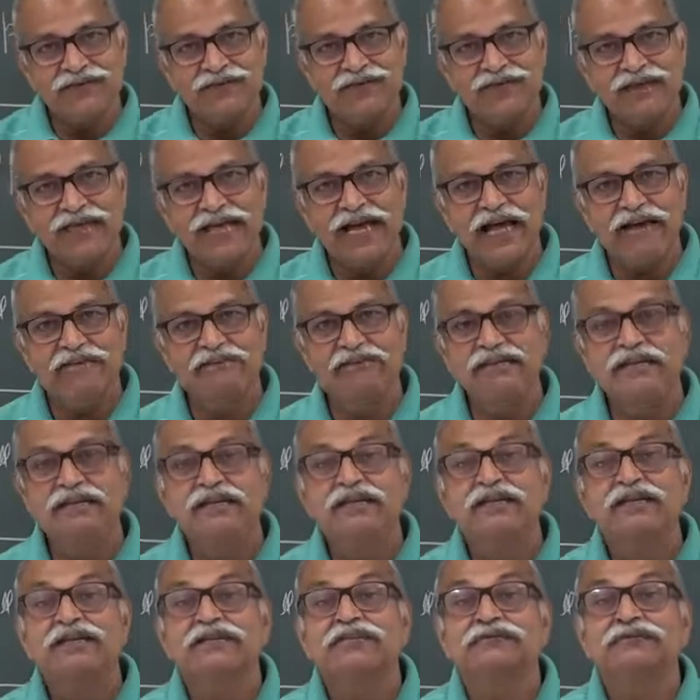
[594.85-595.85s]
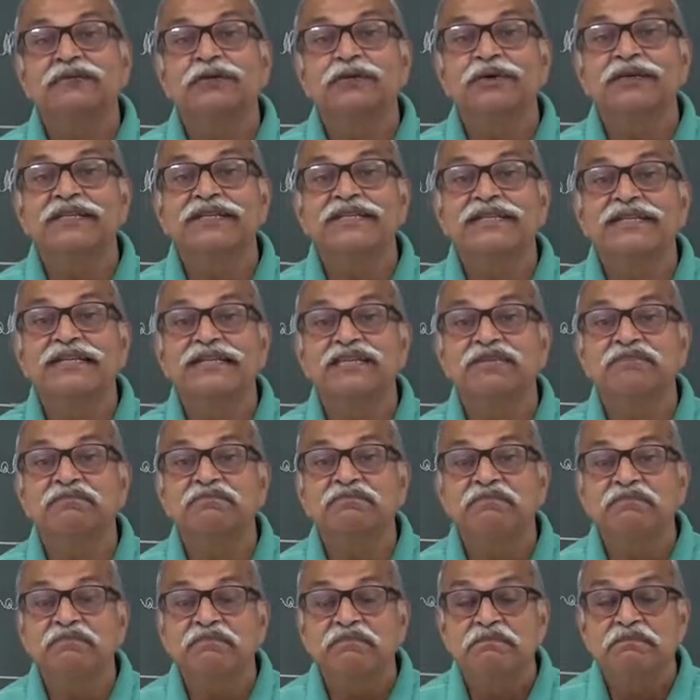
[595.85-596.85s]
You will have forces
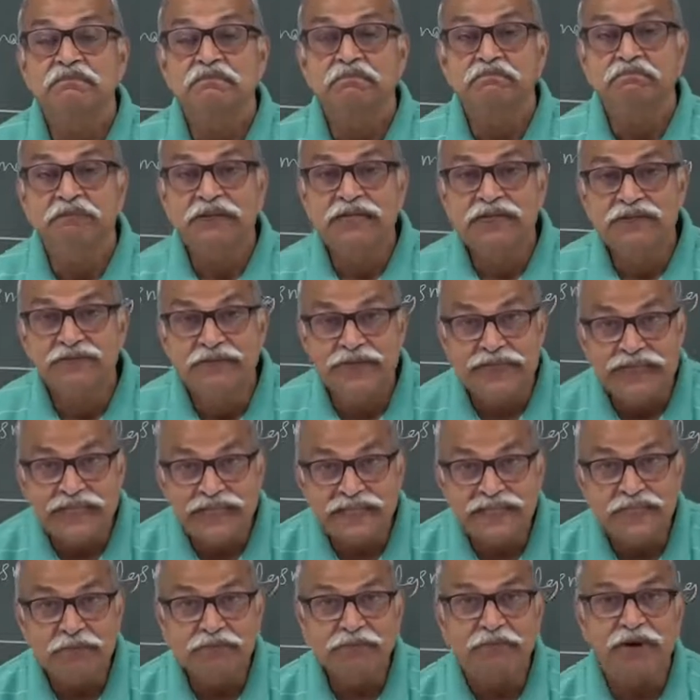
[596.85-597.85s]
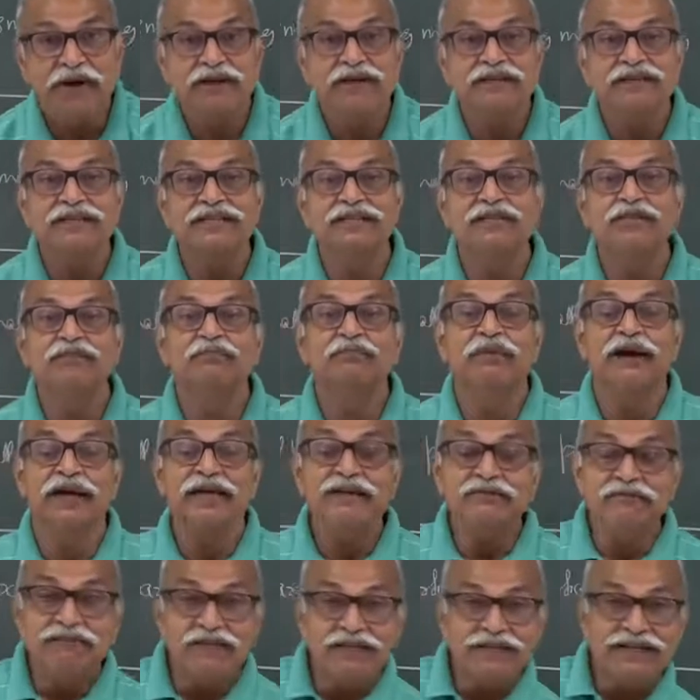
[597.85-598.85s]
between the particles
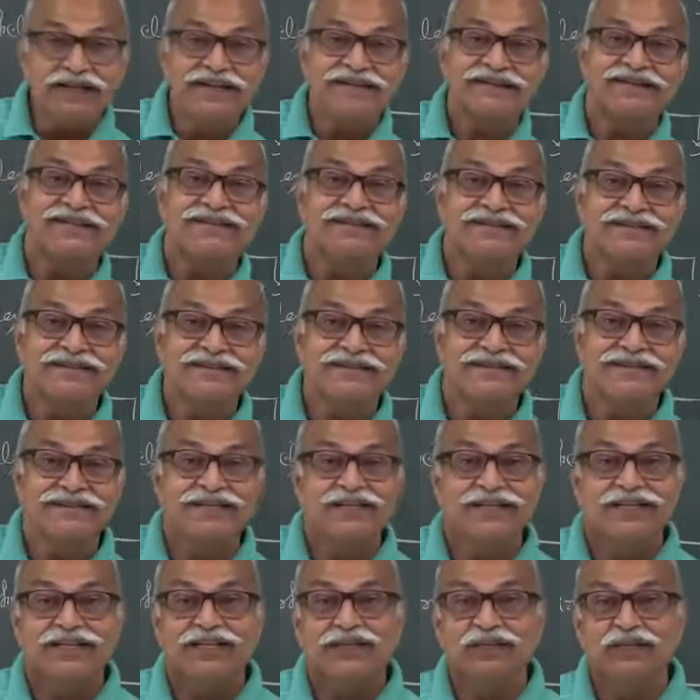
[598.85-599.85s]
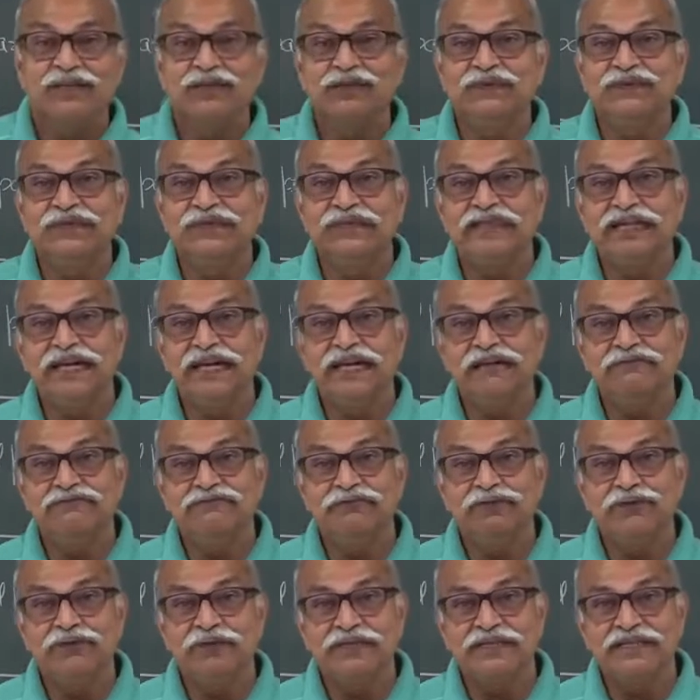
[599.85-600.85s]
by one another, you will
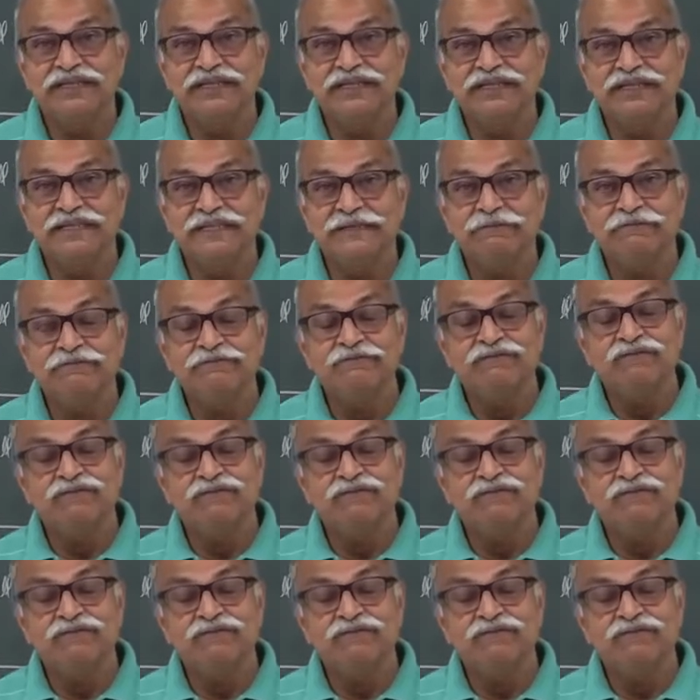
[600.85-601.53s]
have forces